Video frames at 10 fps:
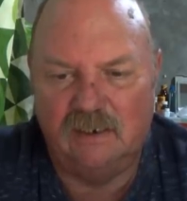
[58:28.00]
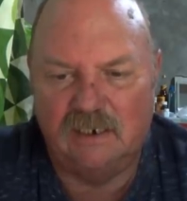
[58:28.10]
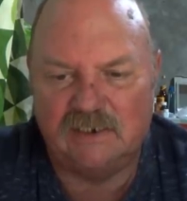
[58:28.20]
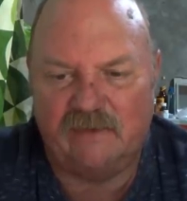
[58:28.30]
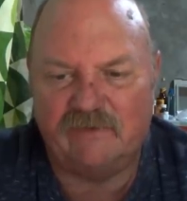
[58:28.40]

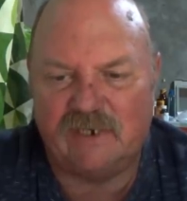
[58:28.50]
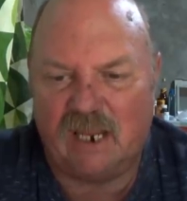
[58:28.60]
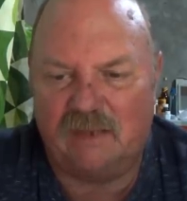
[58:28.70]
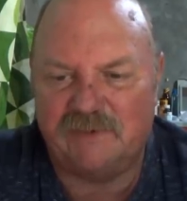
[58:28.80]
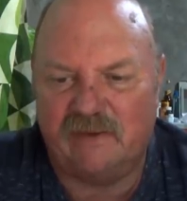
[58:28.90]
7
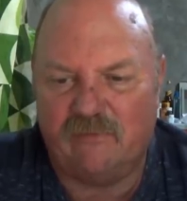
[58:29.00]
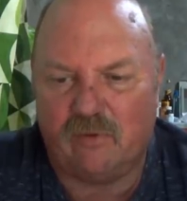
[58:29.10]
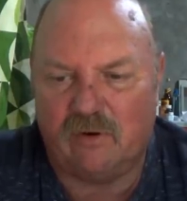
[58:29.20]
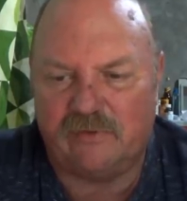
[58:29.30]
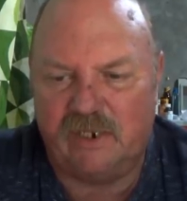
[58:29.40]
times I've
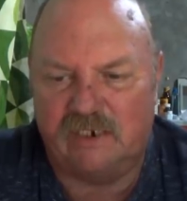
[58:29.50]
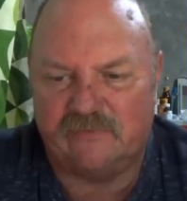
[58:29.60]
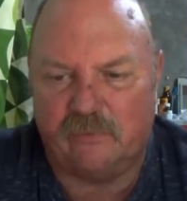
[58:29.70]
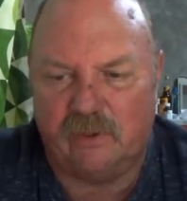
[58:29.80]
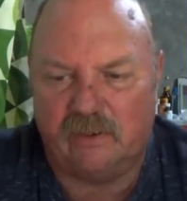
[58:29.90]
ordered things
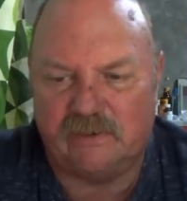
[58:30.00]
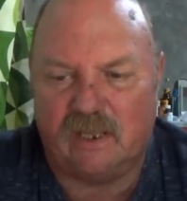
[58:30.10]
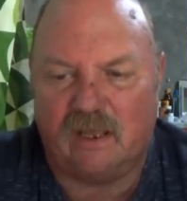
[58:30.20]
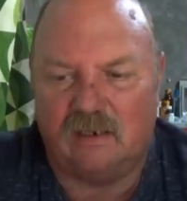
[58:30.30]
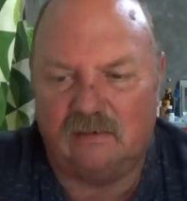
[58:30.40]
from
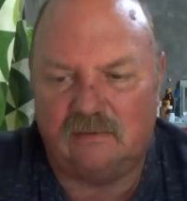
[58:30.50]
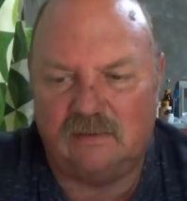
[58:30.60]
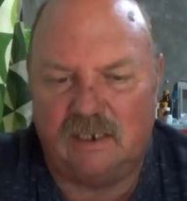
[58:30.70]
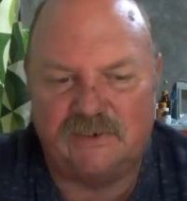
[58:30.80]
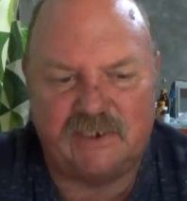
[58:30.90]
Lazada,
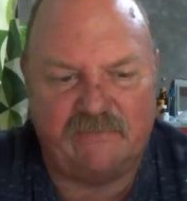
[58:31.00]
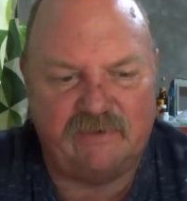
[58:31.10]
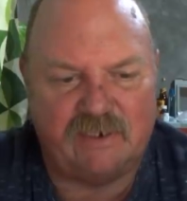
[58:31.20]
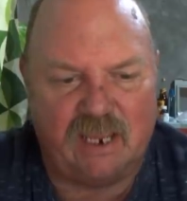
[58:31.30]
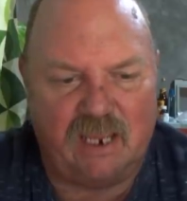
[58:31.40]
and
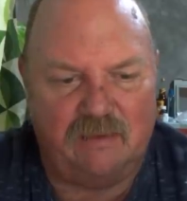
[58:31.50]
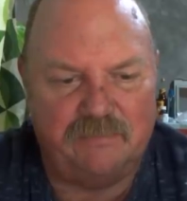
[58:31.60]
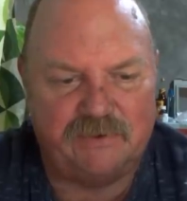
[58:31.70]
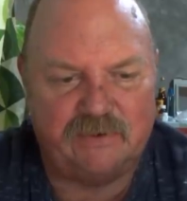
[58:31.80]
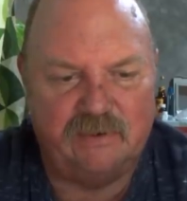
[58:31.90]
7
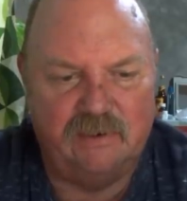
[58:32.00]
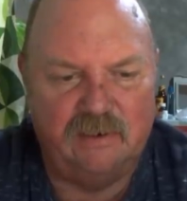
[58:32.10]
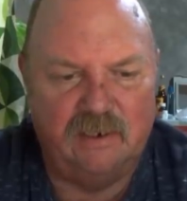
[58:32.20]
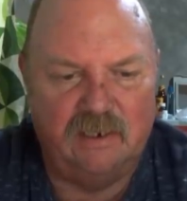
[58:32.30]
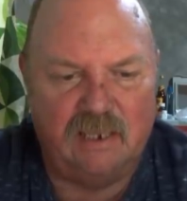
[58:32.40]
times
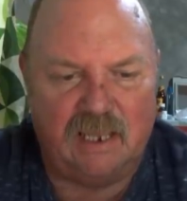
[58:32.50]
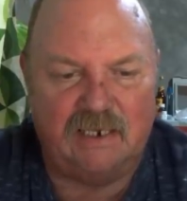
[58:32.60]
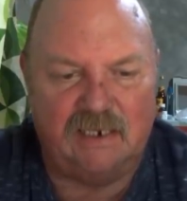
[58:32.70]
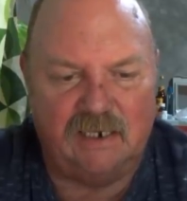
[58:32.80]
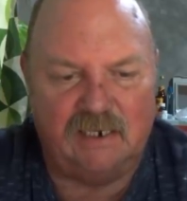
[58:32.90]
I
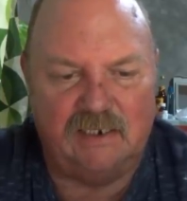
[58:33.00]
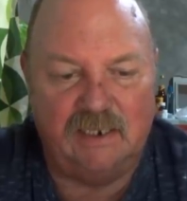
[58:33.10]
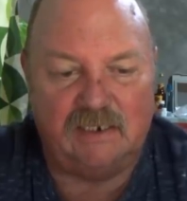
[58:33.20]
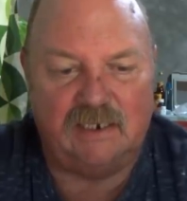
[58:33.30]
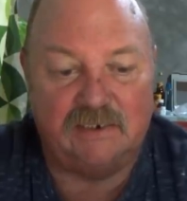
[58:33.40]
didn't
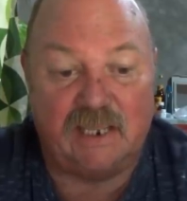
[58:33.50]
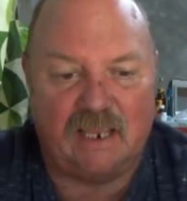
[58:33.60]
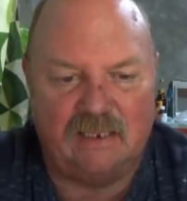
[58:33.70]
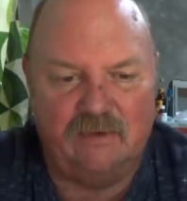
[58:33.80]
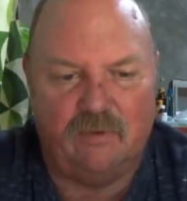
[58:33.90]
get
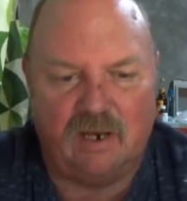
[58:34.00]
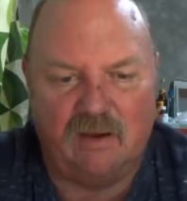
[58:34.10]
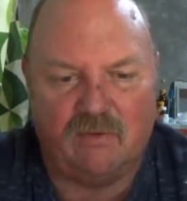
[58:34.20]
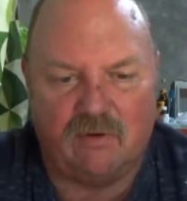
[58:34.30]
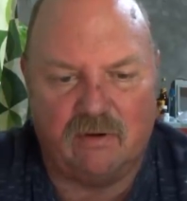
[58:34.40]
exactly what
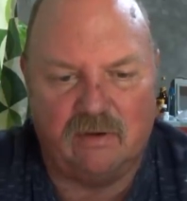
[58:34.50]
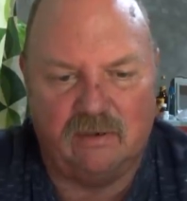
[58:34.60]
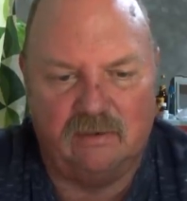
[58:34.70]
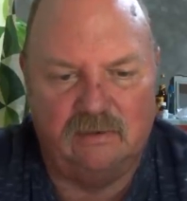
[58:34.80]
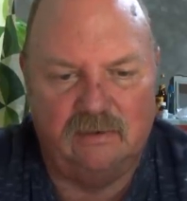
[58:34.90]
I ordered.
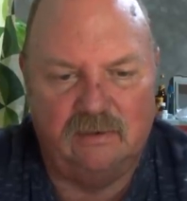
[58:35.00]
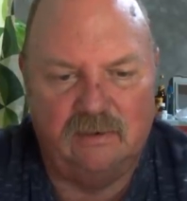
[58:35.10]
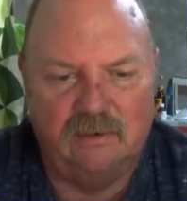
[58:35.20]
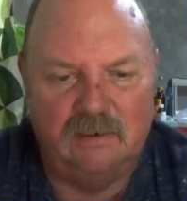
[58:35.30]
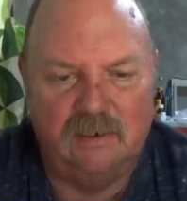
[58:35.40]

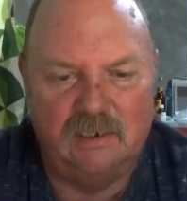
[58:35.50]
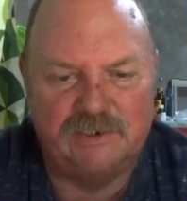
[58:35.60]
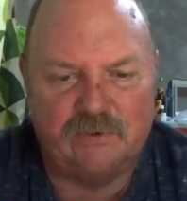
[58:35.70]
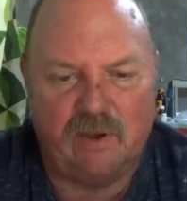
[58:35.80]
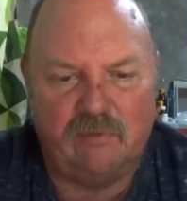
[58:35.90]

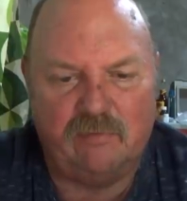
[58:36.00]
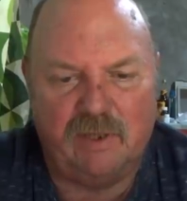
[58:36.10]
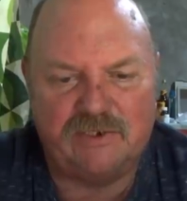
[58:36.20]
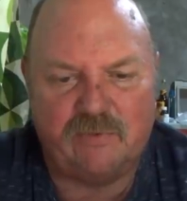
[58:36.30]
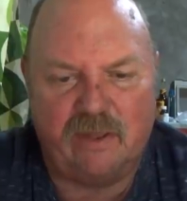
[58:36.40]
So I would
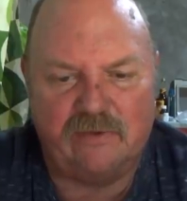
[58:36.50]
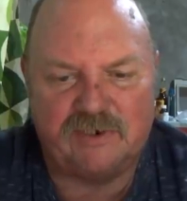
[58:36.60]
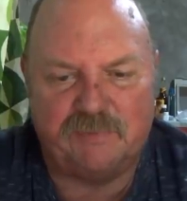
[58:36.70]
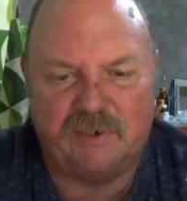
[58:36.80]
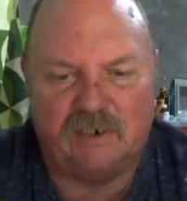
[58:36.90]
much rather
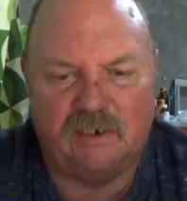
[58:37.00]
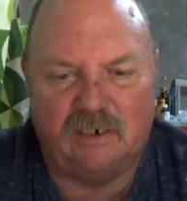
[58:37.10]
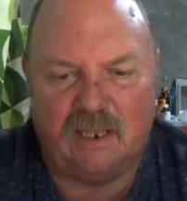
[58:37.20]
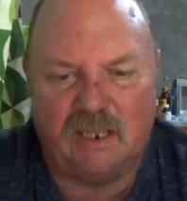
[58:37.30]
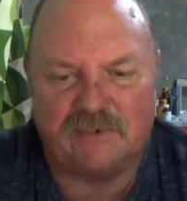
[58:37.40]
spend a
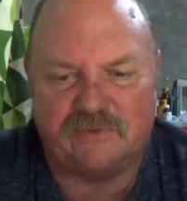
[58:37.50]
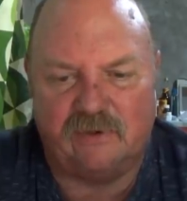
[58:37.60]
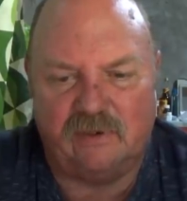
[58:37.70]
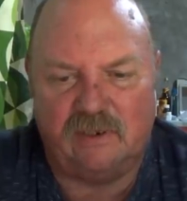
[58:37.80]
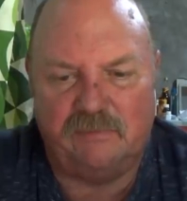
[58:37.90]
little
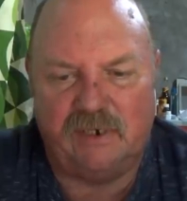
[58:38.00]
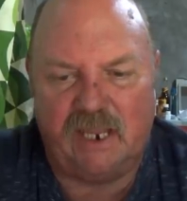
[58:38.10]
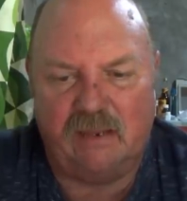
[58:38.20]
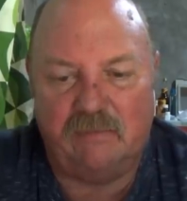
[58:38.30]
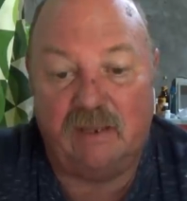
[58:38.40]
extra and
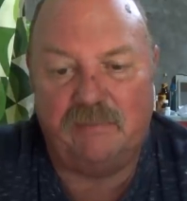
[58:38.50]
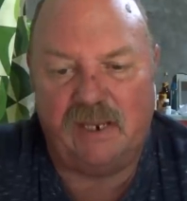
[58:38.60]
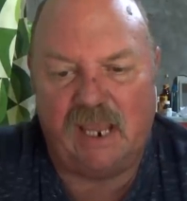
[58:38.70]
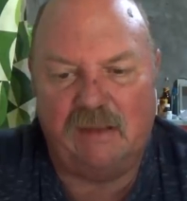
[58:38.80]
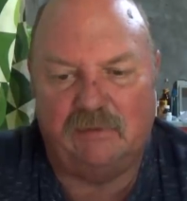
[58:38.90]

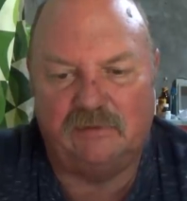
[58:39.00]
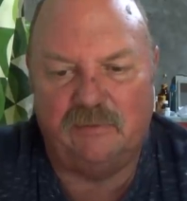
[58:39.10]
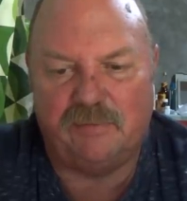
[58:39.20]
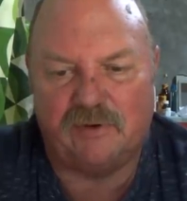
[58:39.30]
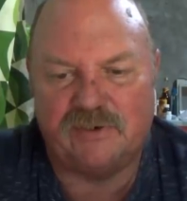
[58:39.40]
be able
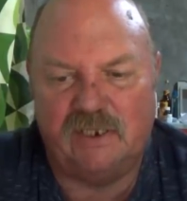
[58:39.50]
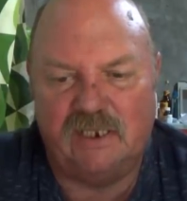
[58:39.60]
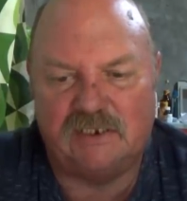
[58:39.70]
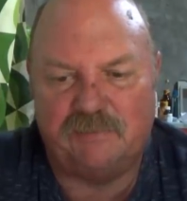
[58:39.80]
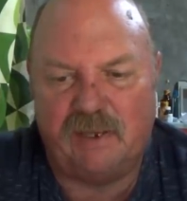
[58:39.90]
to personally
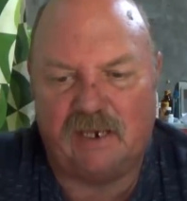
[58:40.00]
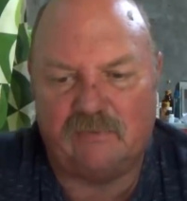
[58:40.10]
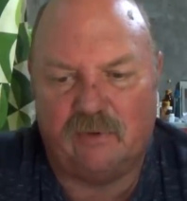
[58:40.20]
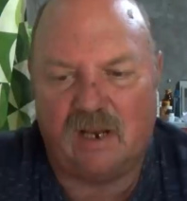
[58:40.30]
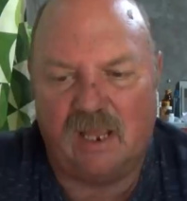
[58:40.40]

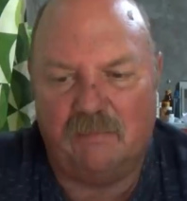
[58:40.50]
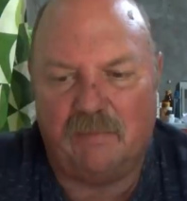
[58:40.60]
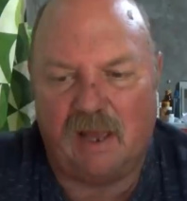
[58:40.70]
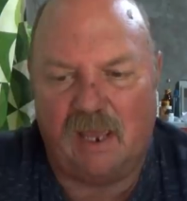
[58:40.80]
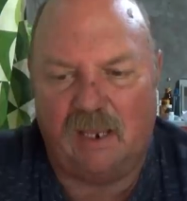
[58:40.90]
inspect what I am
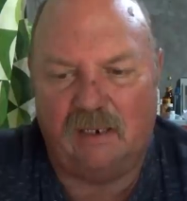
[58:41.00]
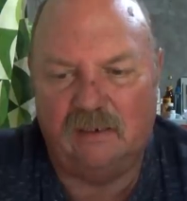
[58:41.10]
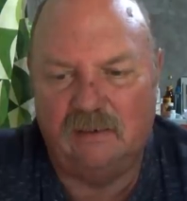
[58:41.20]
buying.